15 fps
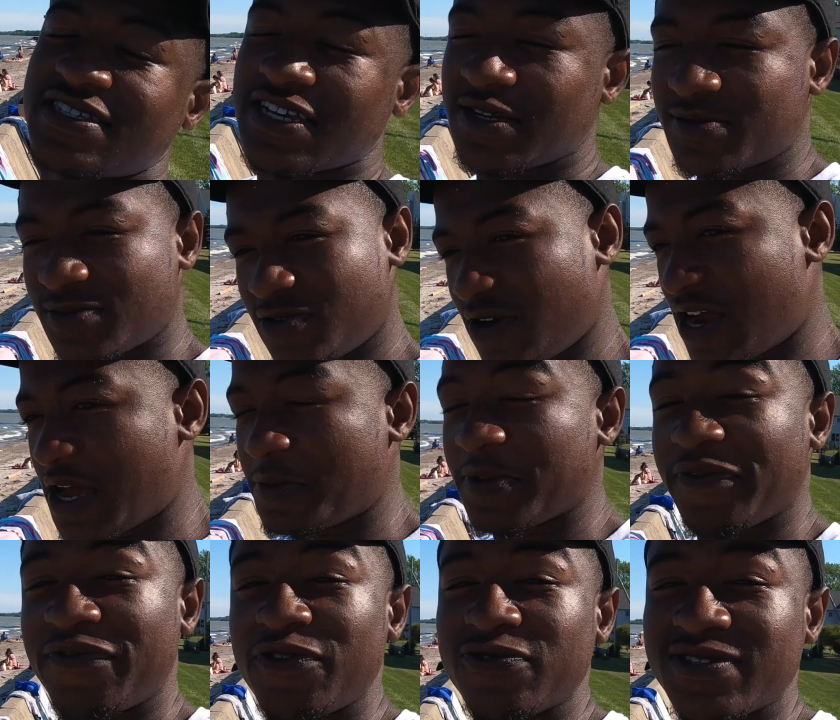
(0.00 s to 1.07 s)
Subscribe
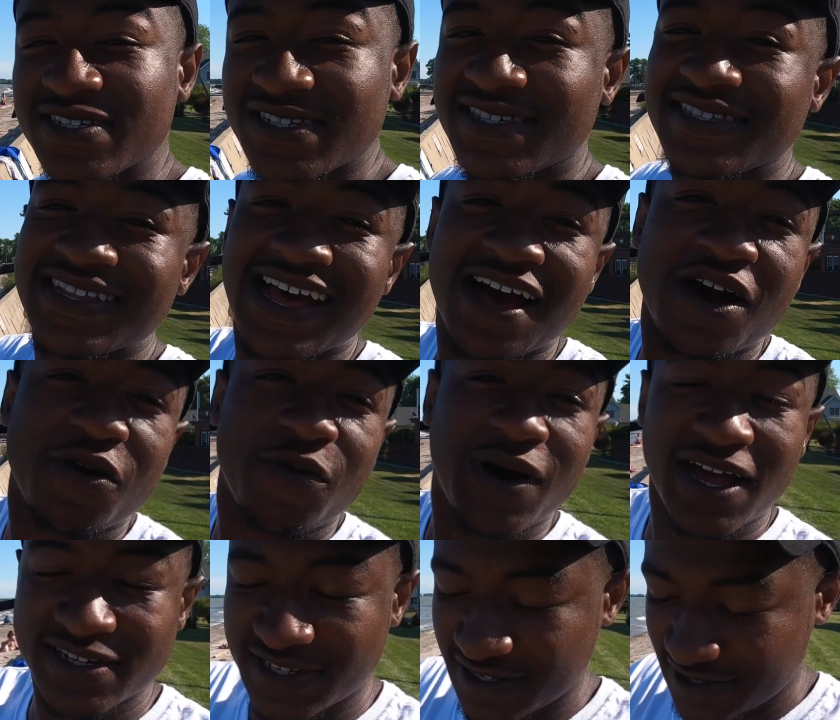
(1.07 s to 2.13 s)
if you just now
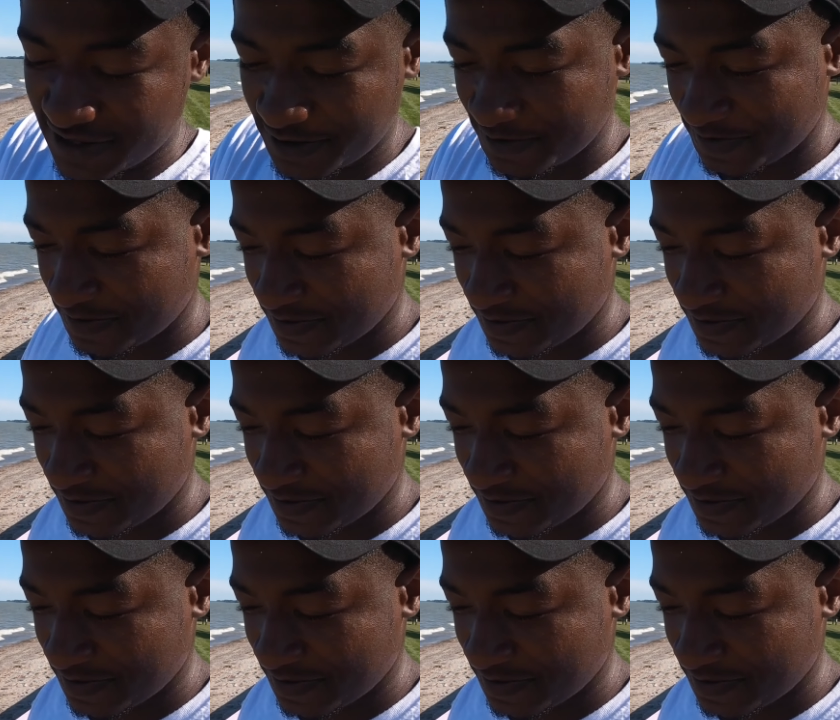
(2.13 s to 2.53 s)
watching.